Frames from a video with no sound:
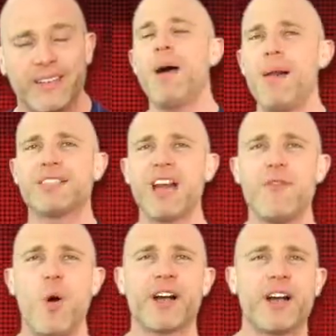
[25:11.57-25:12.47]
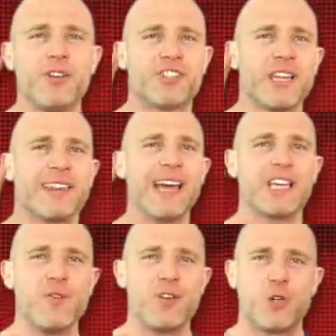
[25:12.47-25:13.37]
My name is Simon for WhatCulture, thank
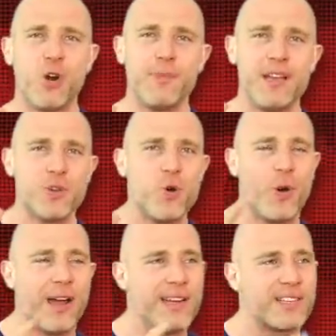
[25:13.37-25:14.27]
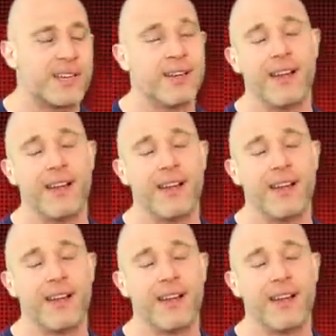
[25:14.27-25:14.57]
you for joining me as always,